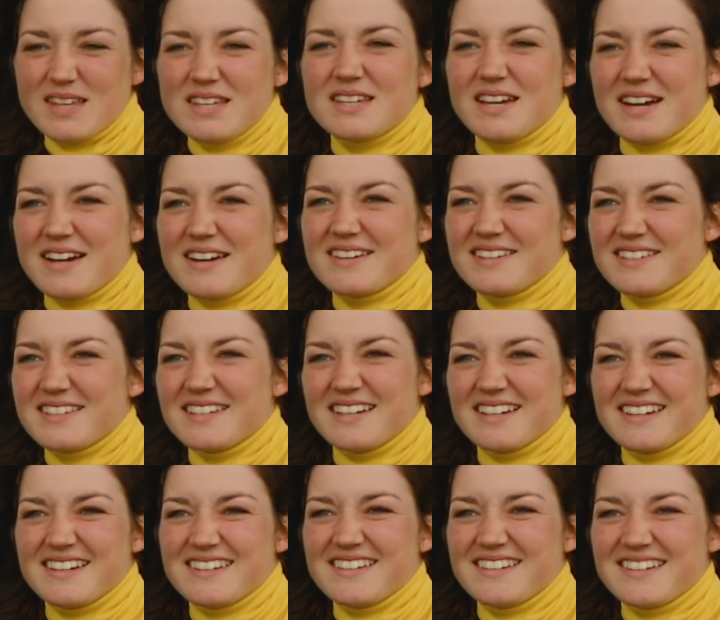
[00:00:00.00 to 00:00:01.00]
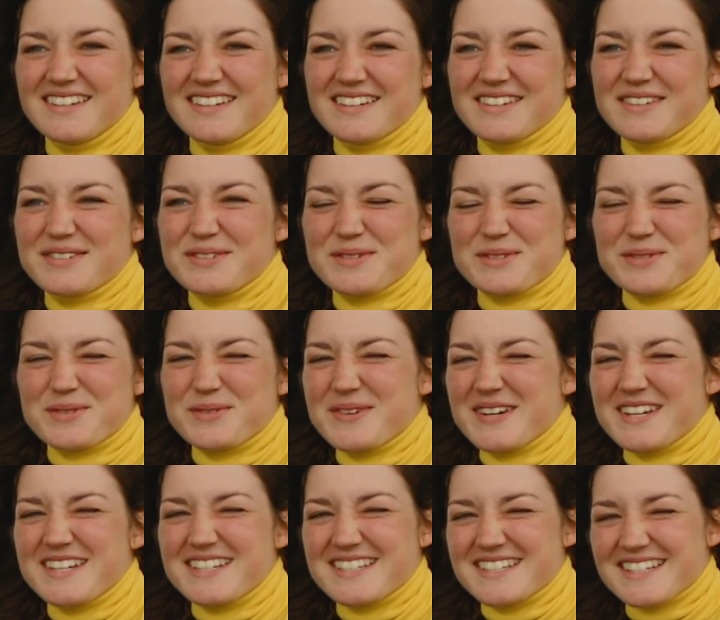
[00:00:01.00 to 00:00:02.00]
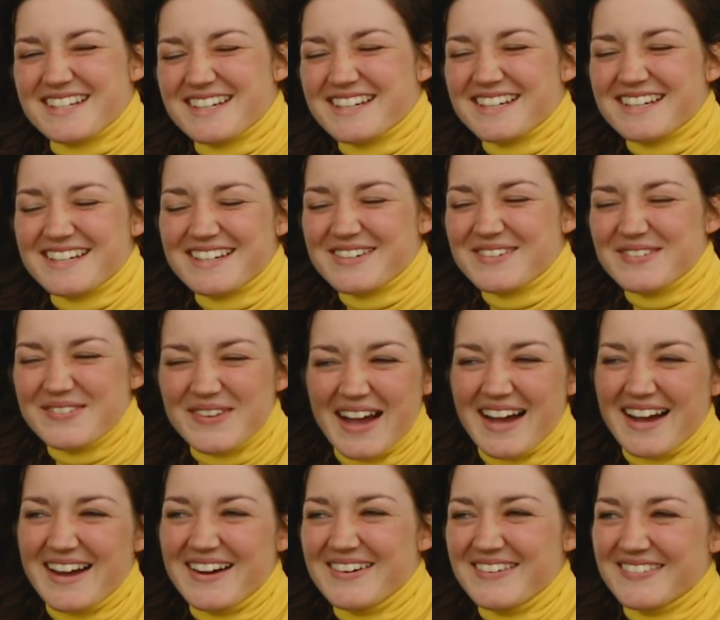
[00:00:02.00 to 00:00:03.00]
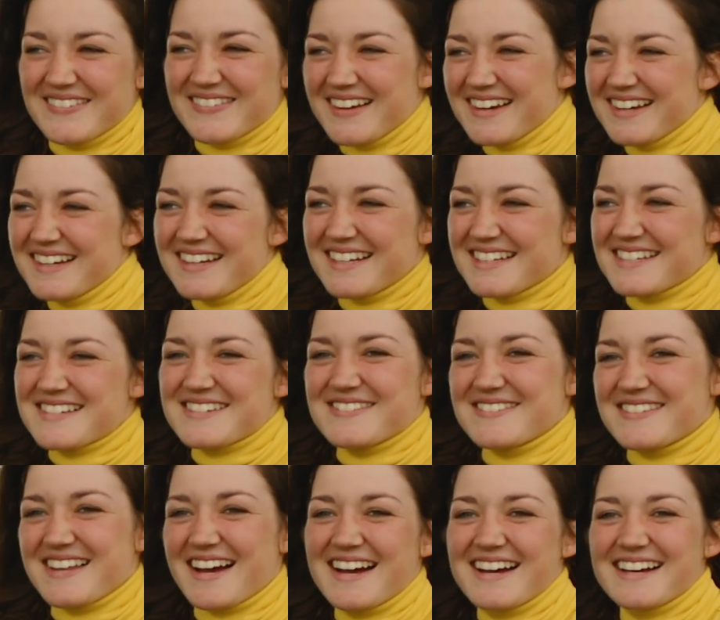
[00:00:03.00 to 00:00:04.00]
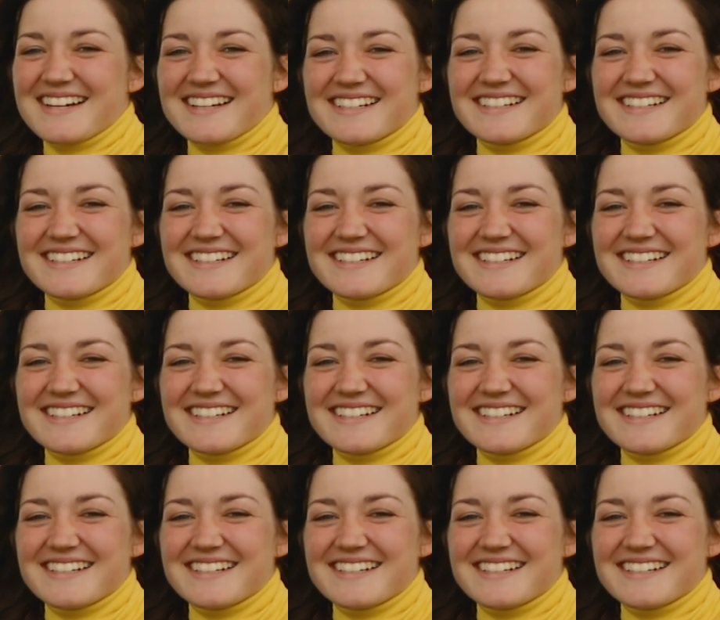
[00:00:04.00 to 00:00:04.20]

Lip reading: Yeah. It was always like, wow, like let's do that.